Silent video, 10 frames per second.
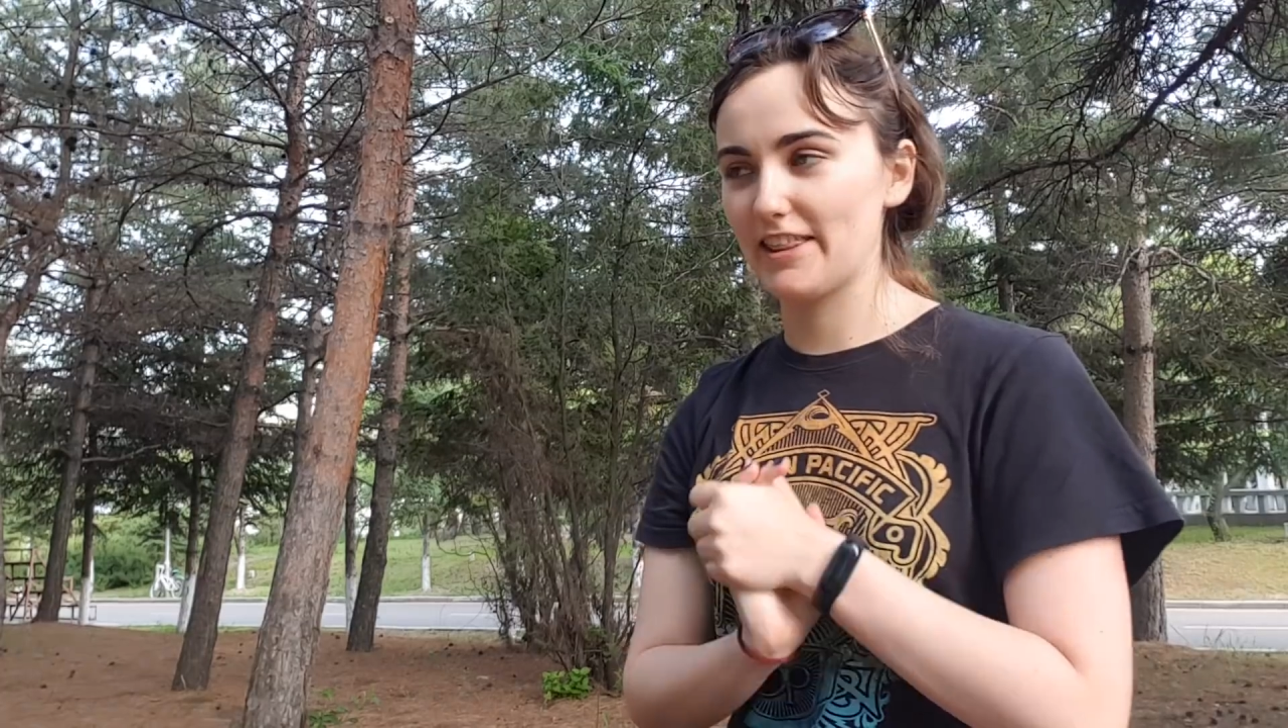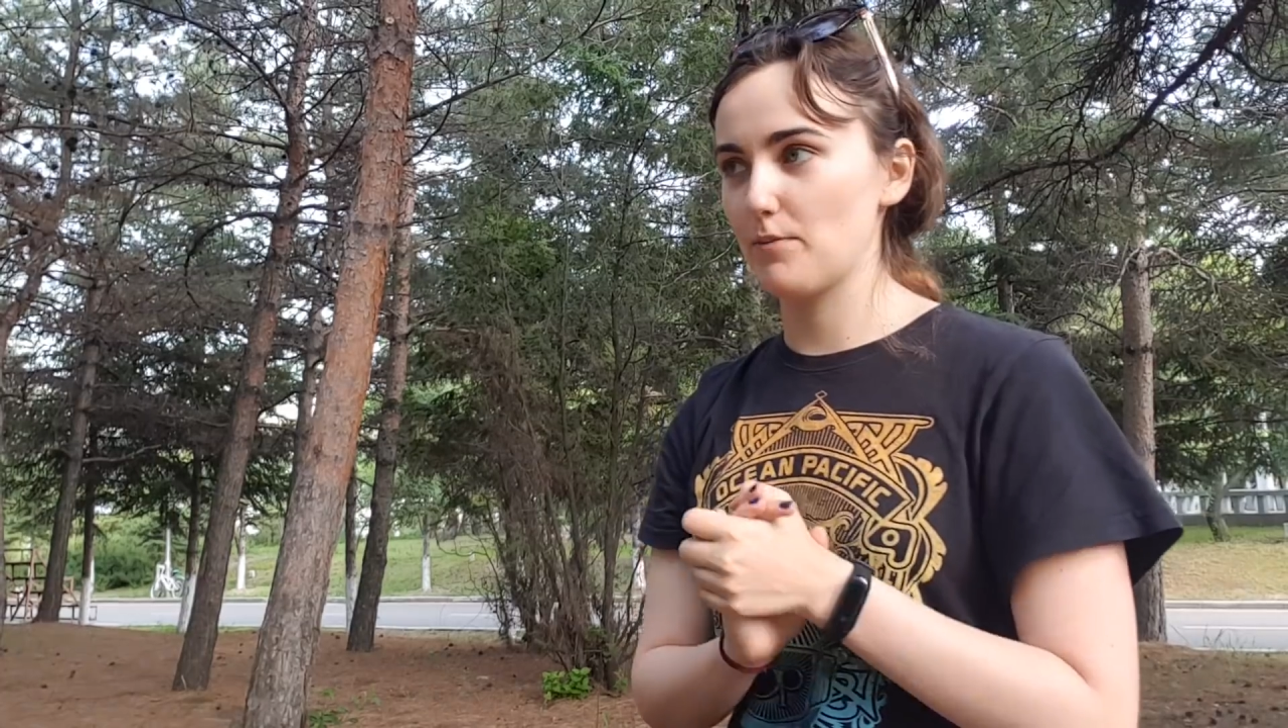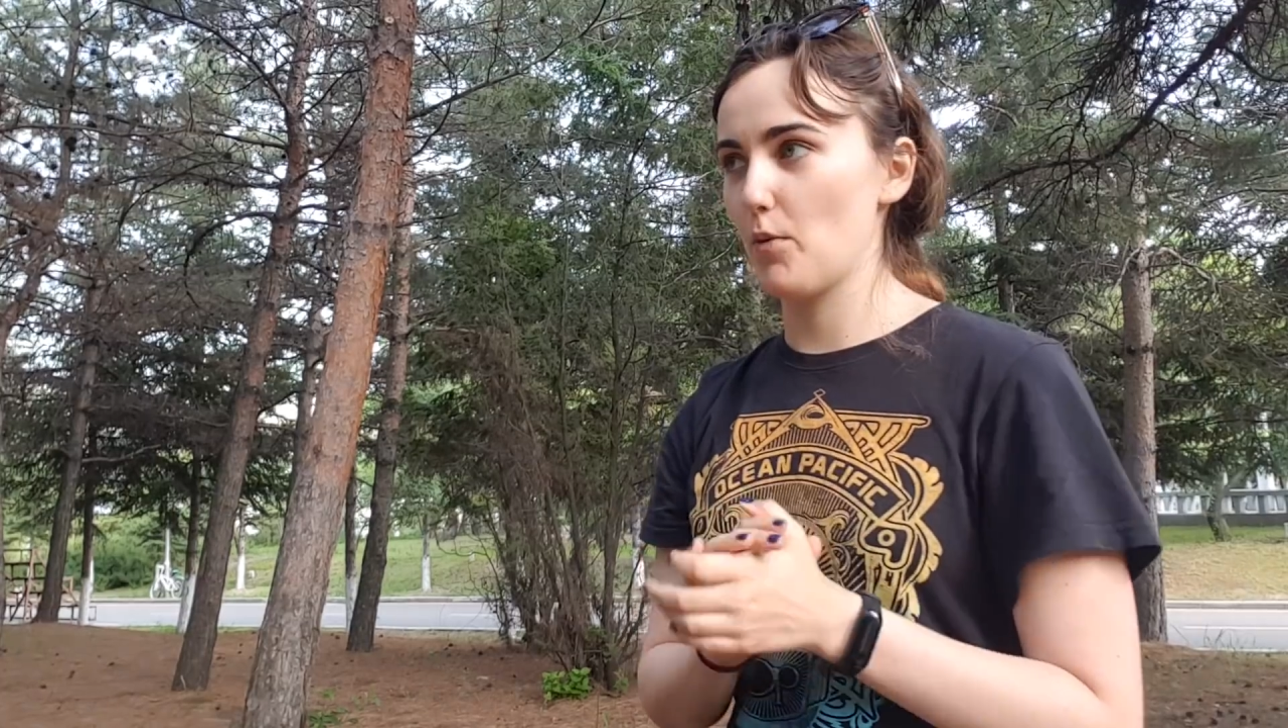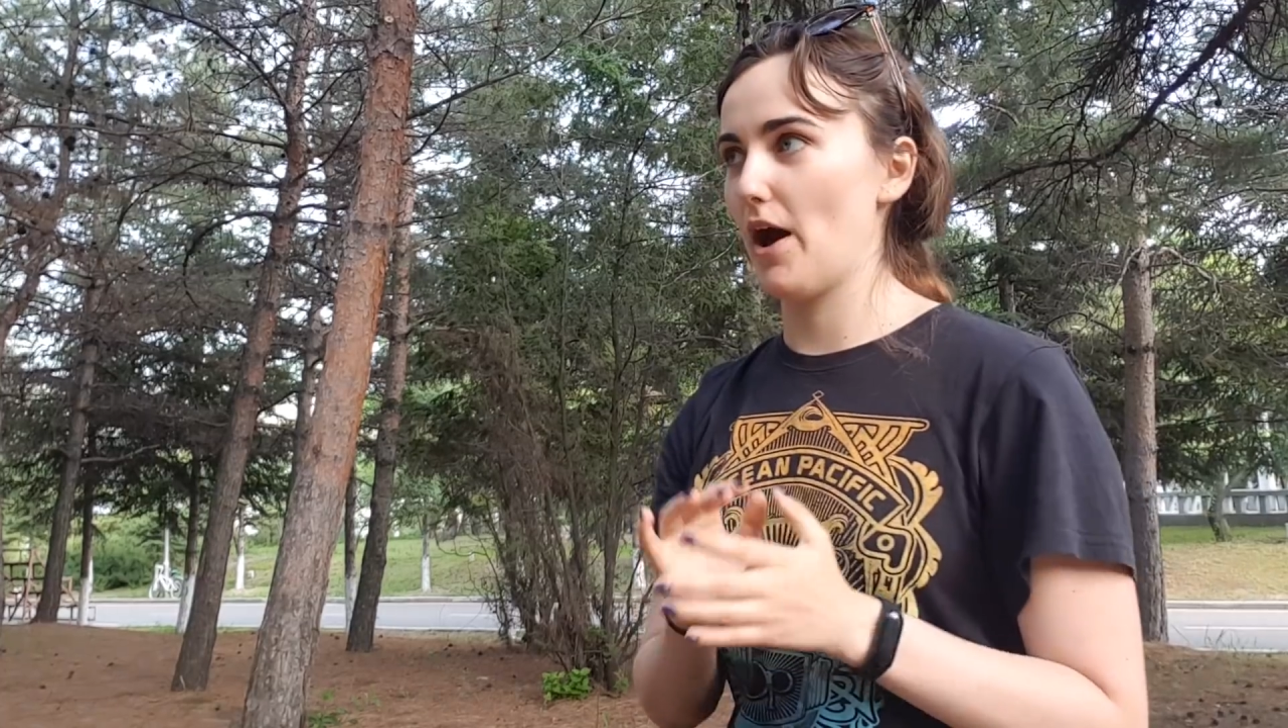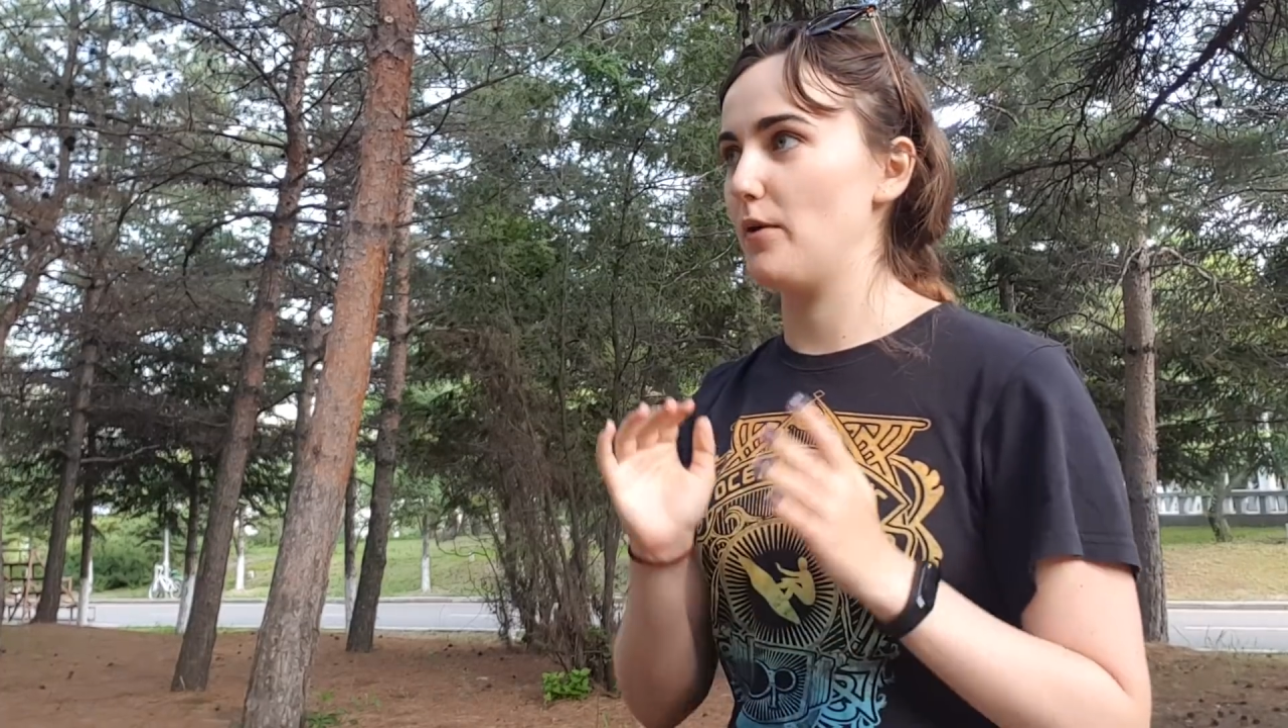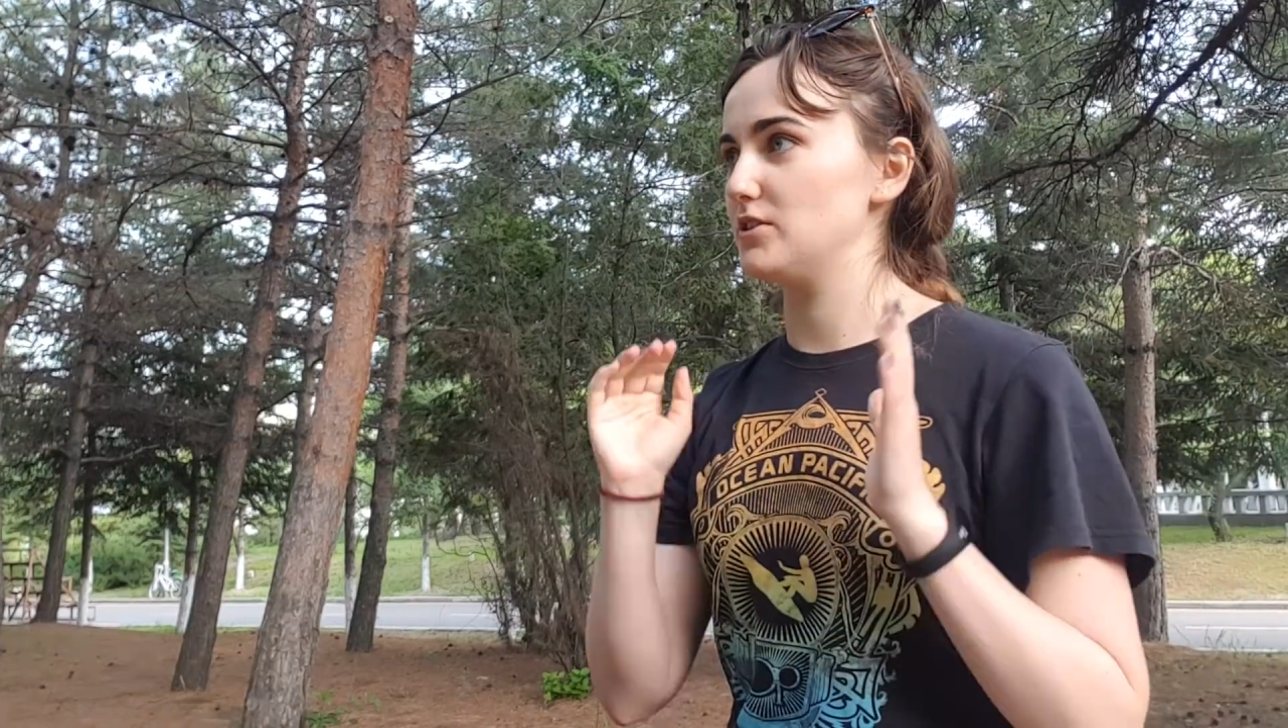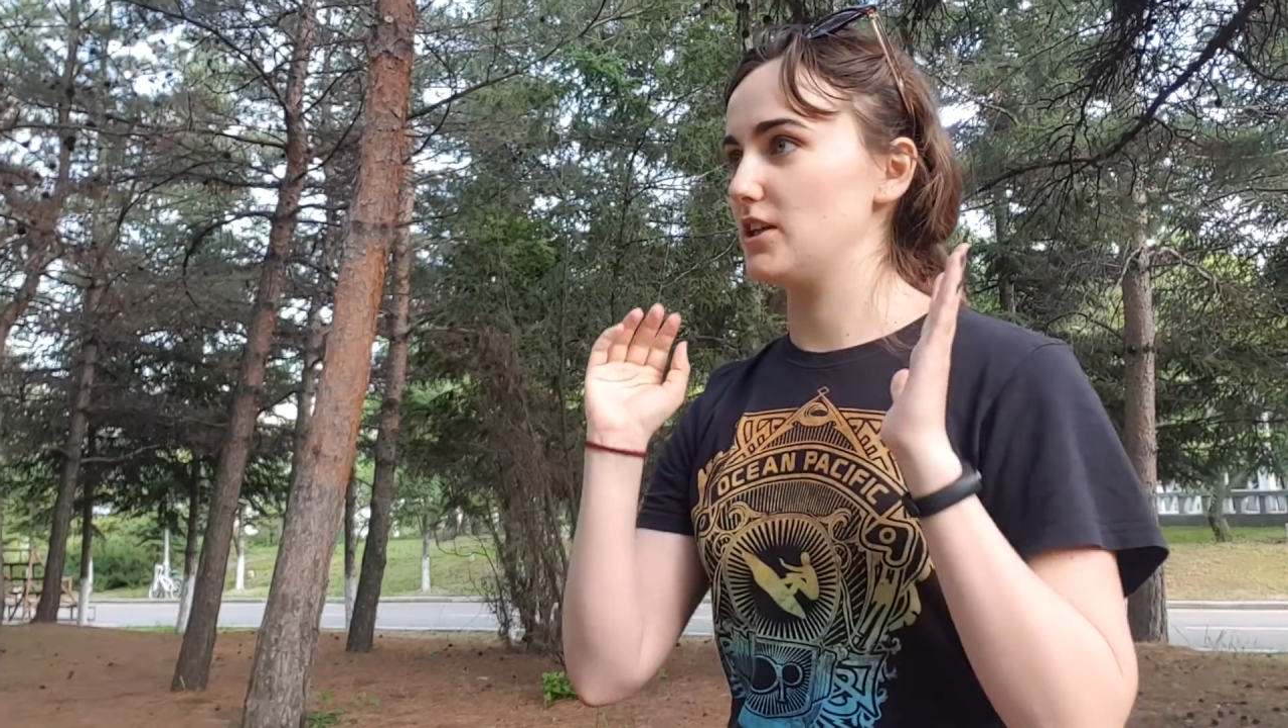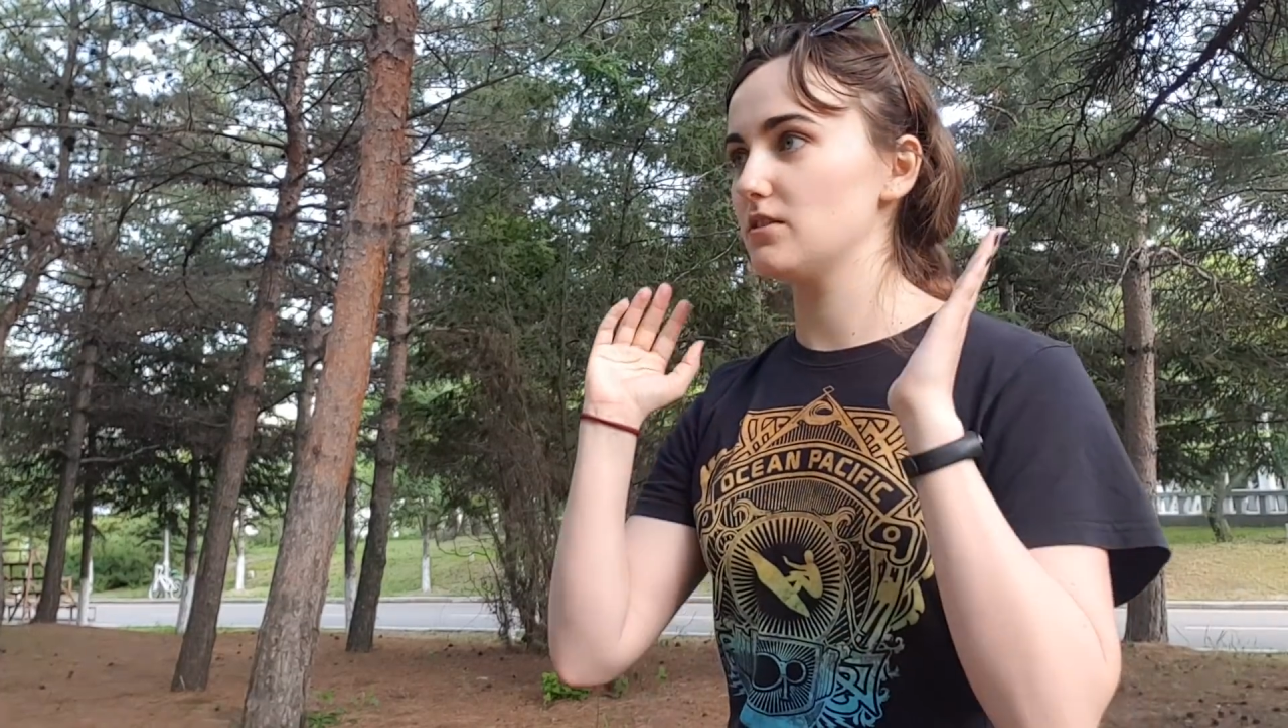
the moment I was